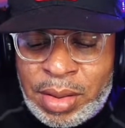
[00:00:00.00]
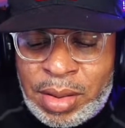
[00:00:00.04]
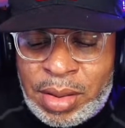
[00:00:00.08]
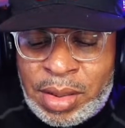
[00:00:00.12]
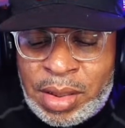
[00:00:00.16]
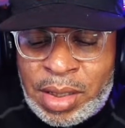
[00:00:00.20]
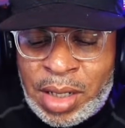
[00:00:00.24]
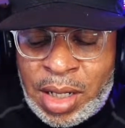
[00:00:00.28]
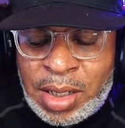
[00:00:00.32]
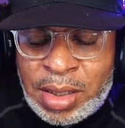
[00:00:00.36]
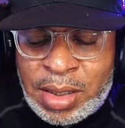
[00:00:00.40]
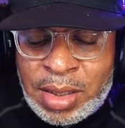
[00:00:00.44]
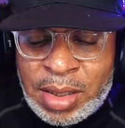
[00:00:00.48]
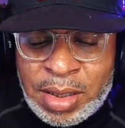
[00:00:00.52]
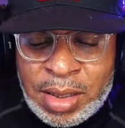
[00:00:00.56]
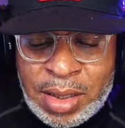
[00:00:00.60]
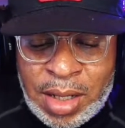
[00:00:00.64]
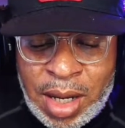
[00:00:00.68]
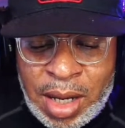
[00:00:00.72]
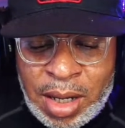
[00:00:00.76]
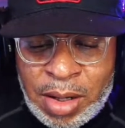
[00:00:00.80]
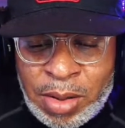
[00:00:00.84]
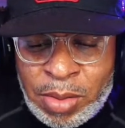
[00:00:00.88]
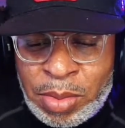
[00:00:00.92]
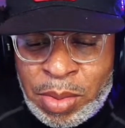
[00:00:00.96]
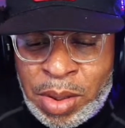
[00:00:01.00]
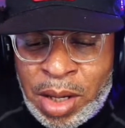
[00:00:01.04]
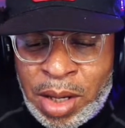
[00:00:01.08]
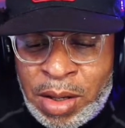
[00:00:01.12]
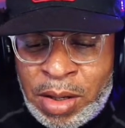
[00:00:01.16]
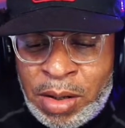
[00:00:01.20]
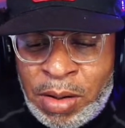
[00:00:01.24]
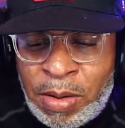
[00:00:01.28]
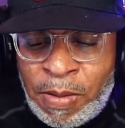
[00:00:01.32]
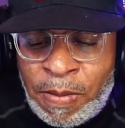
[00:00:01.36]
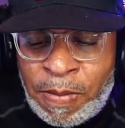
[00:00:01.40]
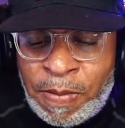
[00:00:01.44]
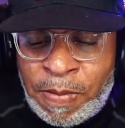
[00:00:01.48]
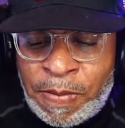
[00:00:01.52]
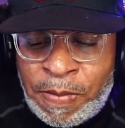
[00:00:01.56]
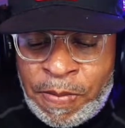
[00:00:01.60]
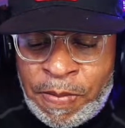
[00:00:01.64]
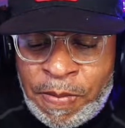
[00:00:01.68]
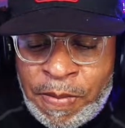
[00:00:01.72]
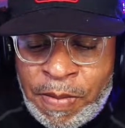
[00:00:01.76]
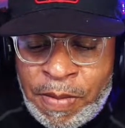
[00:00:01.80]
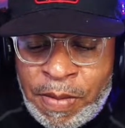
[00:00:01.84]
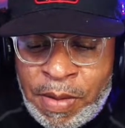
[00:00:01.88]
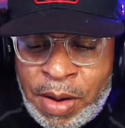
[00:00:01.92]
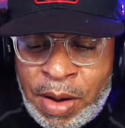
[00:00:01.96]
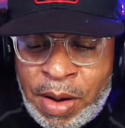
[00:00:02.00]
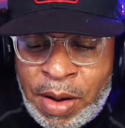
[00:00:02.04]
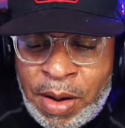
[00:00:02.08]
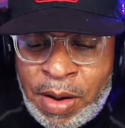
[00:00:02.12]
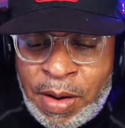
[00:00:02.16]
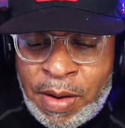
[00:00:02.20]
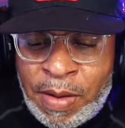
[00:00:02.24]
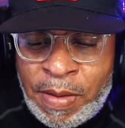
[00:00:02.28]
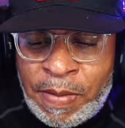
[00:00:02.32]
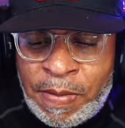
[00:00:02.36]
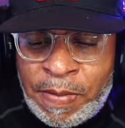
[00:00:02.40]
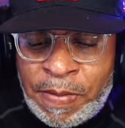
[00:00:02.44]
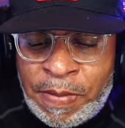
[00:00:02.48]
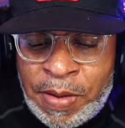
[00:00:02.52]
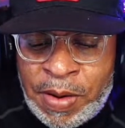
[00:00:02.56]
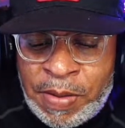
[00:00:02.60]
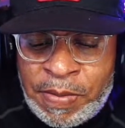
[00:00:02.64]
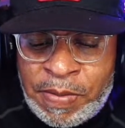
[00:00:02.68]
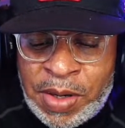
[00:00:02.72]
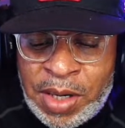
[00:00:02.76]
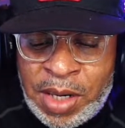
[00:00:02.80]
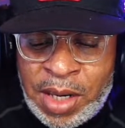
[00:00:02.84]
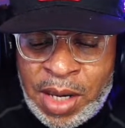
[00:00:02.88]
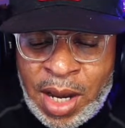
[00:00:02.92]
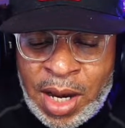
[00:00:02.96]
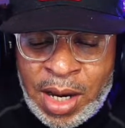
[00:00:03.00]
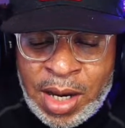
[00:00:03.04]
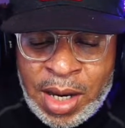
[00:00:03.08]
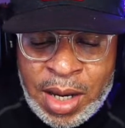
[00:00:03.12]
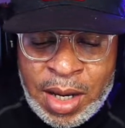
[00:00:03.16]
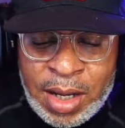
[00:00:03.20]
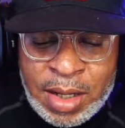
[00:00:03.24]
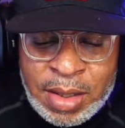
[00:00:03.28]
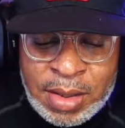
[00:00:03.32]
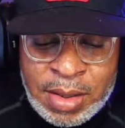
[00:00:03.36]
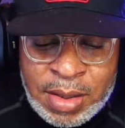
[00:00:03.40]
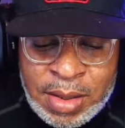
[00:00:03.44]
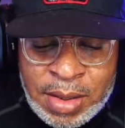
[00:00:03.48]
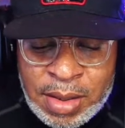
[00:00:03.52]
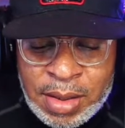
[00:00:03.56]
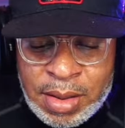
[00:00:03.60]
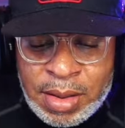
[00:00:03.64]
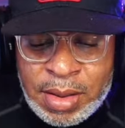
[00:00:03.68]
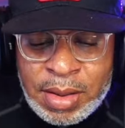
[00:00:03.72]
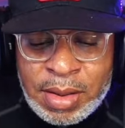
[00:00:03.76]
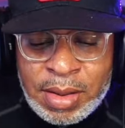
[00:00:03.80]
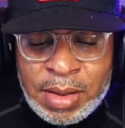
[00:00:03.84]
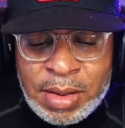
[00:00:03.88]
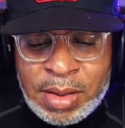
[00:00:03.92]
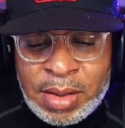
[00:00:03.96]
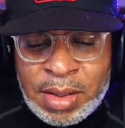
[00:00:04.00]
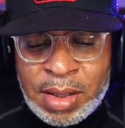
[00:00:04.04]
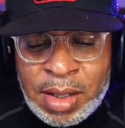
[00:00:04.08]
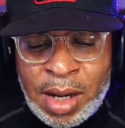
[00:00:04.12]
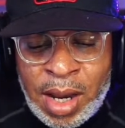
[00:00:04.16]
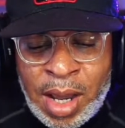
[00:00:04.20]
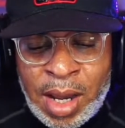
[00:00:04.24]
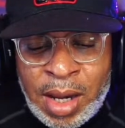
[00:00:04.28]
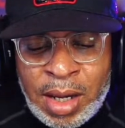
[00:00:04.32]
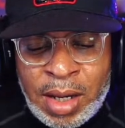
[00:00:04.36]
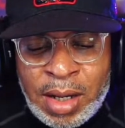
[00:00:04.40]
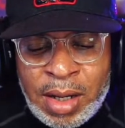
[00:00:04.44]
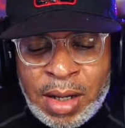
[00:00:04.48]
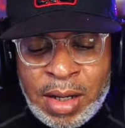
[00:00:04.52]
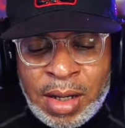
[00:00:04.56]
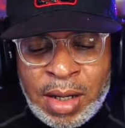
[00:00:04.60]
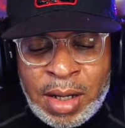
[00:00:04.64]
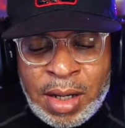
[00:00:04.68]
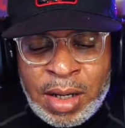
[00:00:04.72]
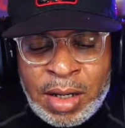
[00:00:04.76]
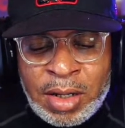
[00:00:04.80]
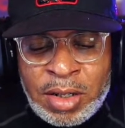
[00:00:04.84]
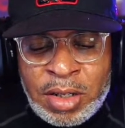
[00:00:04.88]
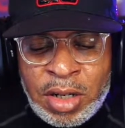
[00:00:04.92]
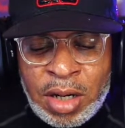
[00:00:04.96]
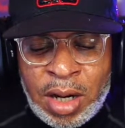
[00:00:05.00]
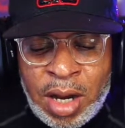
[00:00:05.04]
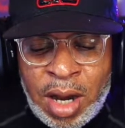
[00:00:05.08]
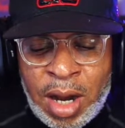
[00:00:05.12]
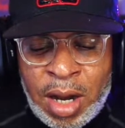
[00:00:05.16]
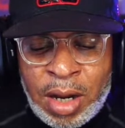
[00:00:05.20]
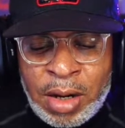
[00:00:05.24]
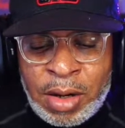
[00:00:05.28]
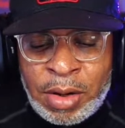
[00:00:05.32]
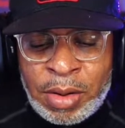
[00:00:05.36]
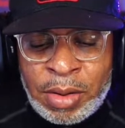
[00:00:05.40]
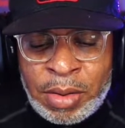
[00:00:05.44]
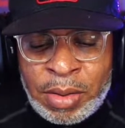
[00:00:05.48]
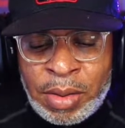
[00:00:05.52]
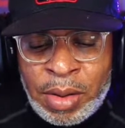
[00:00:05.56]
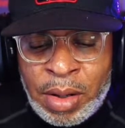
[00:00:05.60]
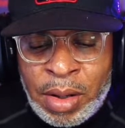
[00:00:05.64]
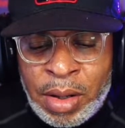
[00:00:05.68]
Jason Tatum getting you 50, I guess, tonight against Chicago.